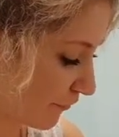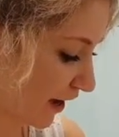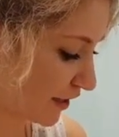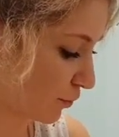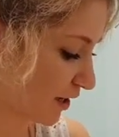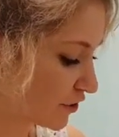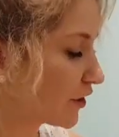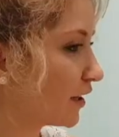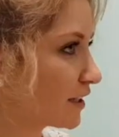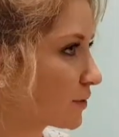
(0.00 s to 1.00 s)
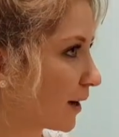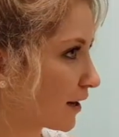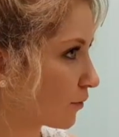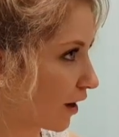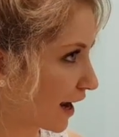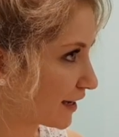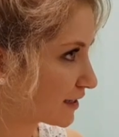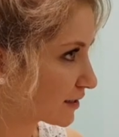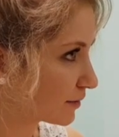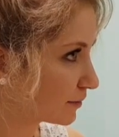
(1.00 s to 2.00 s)
any rituals while you write?
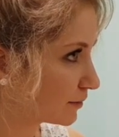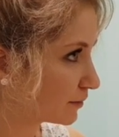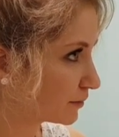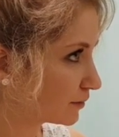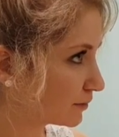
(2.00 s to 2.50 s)
Rituals?